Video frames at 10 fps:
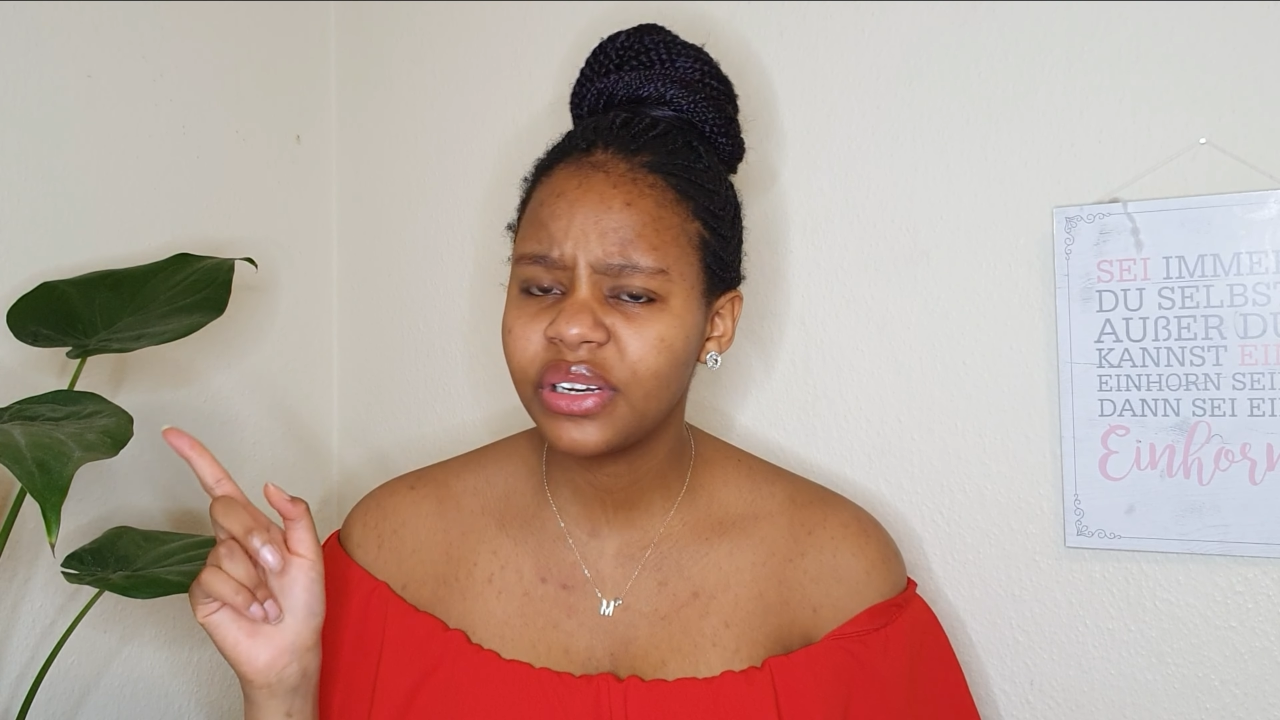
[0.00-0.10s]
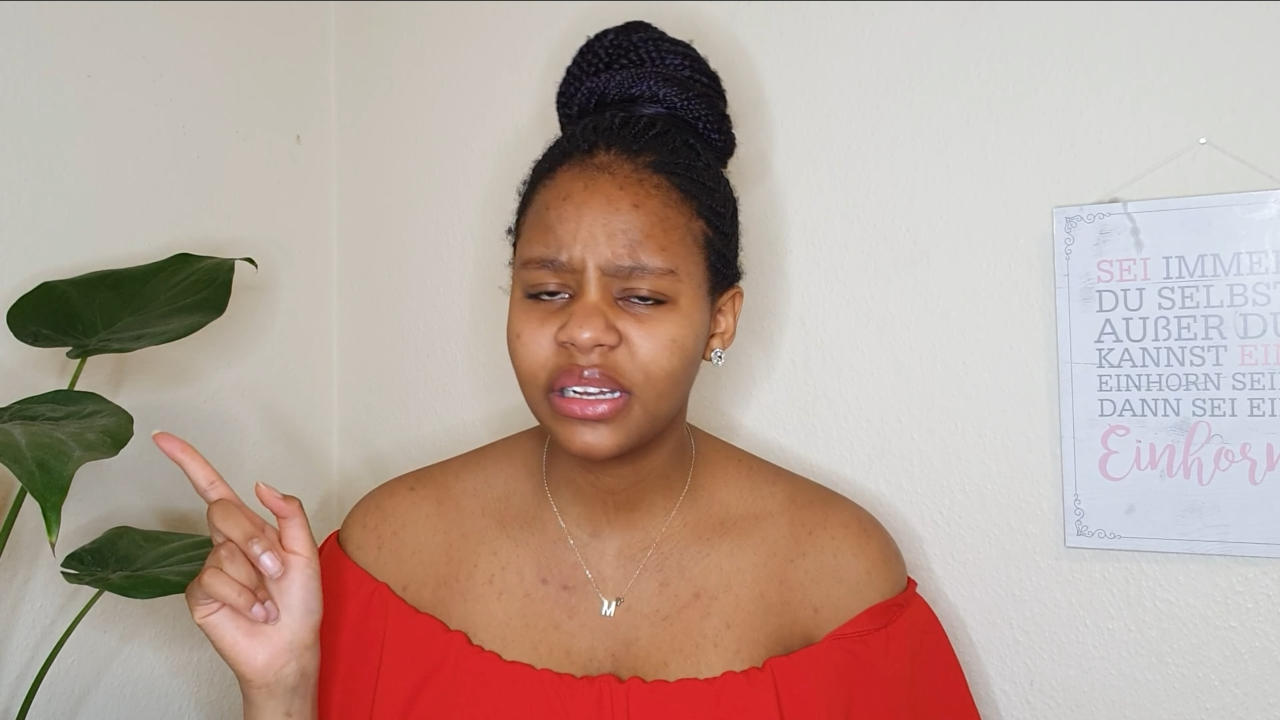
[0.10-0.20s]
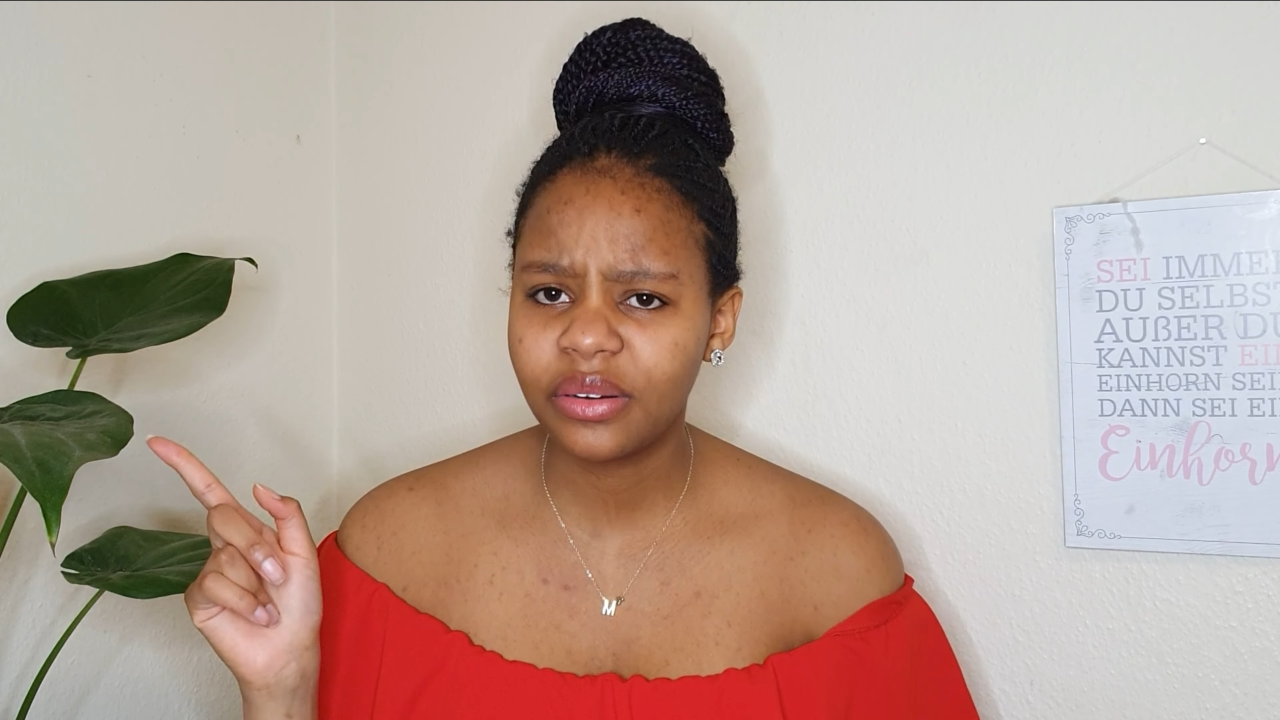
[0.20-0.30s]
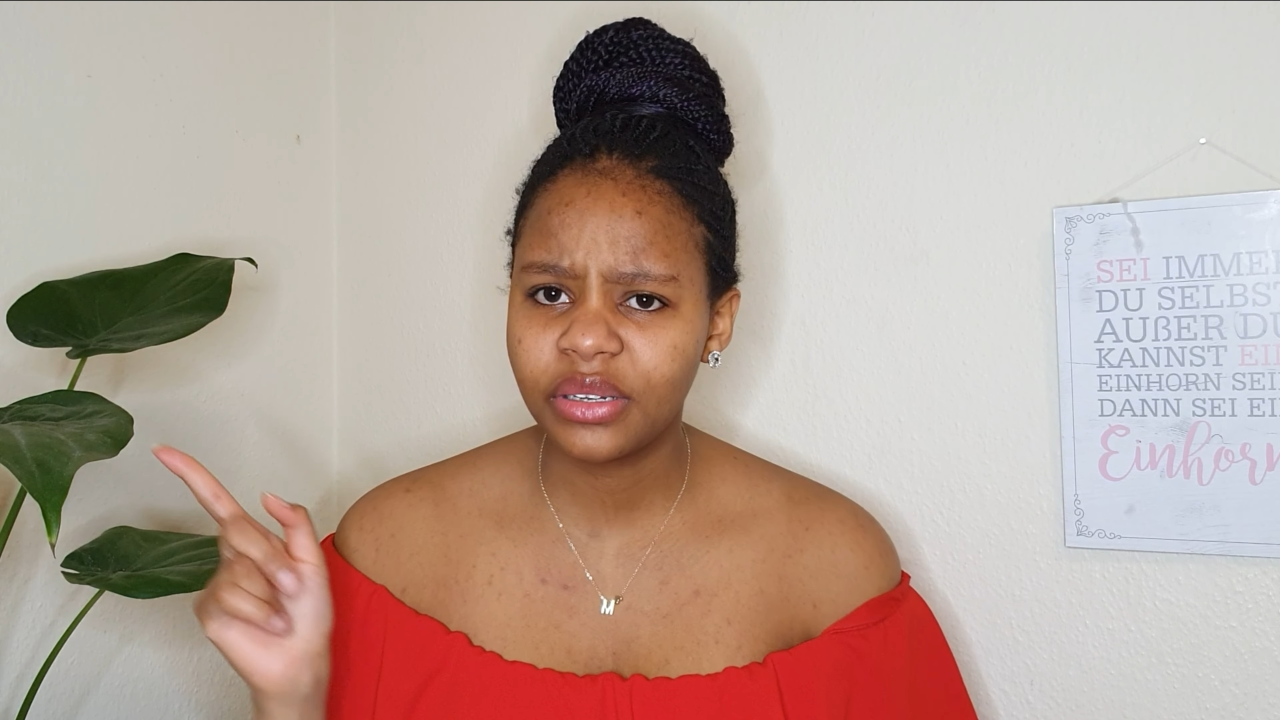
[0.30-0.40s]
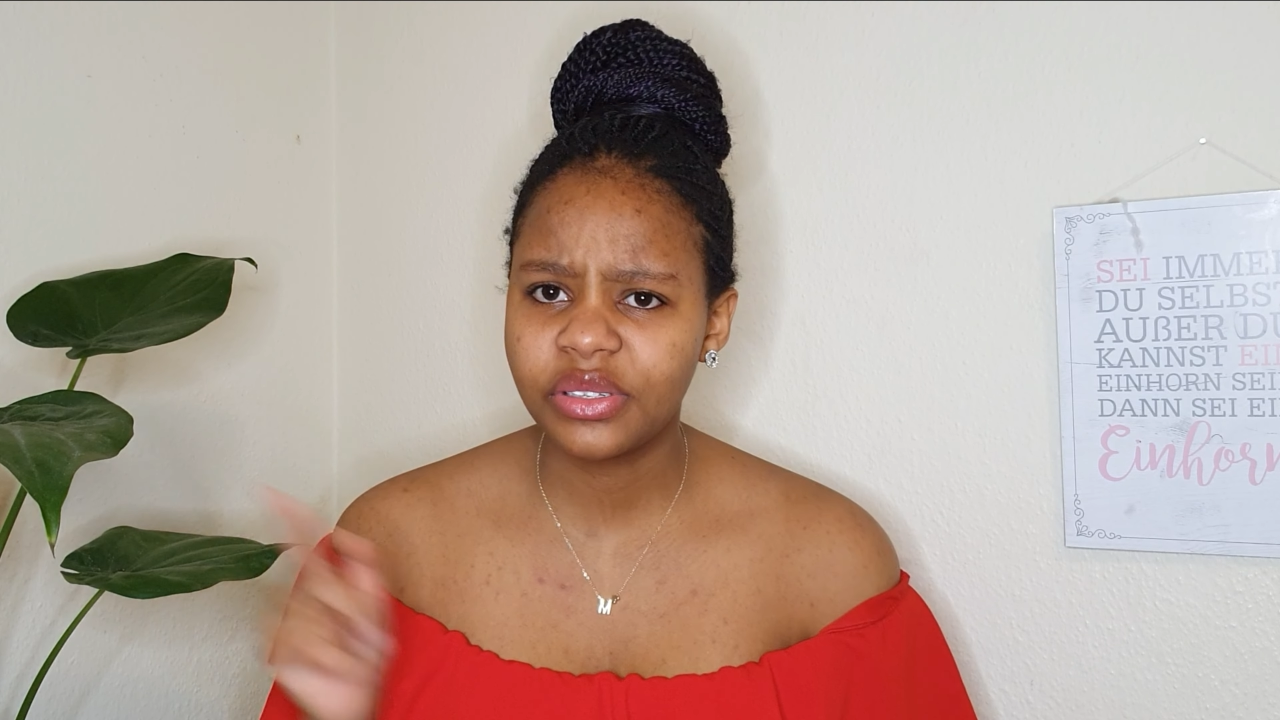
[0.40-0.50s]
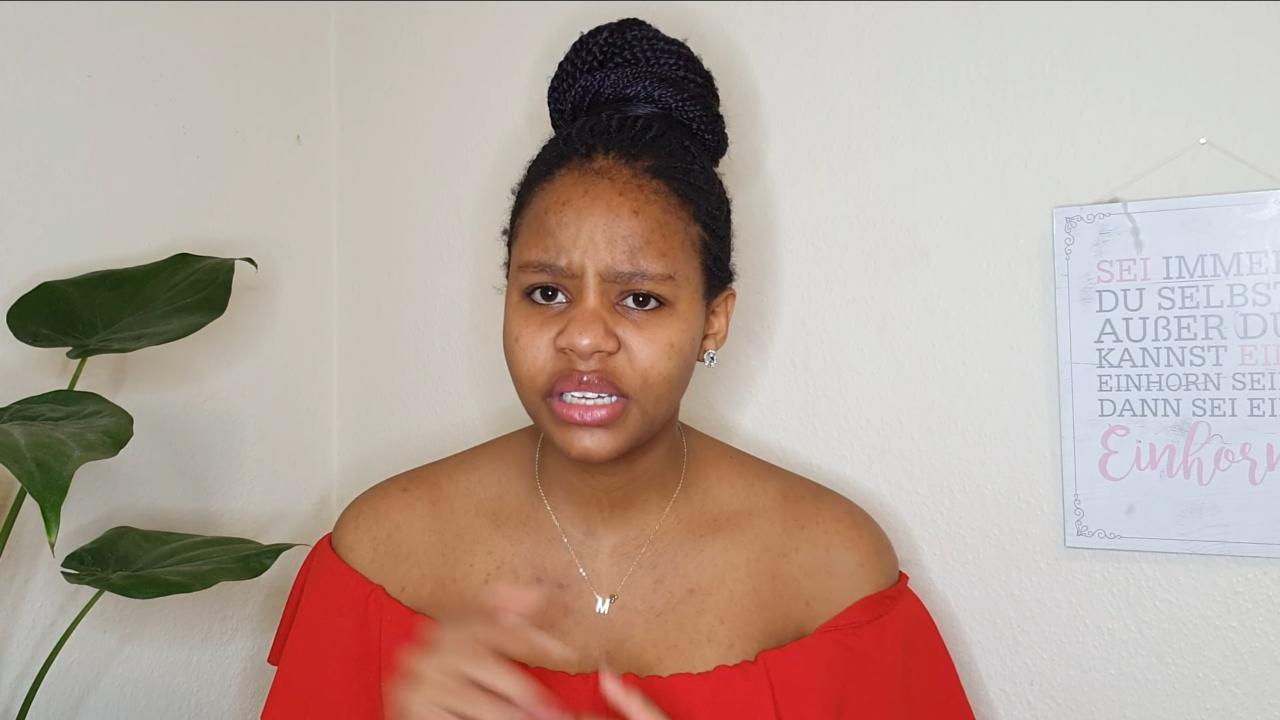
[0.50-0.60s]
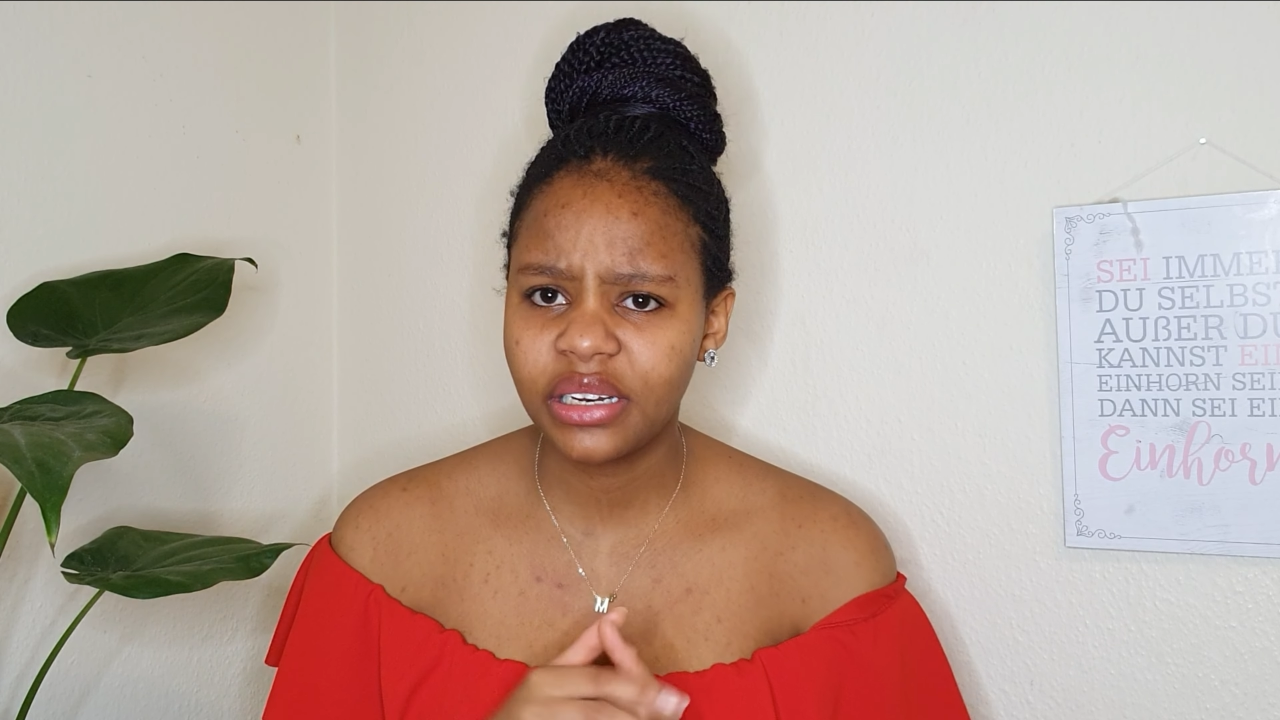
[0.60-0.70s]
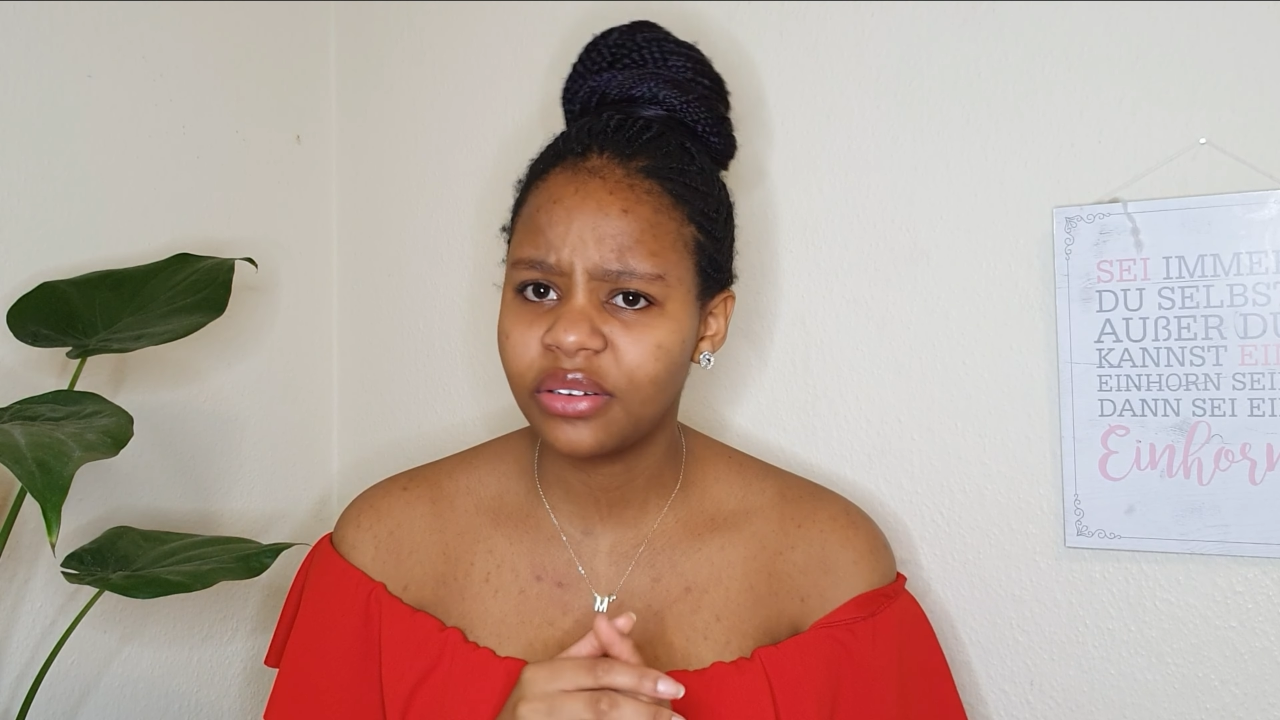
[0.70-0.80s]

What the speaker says: loud outside.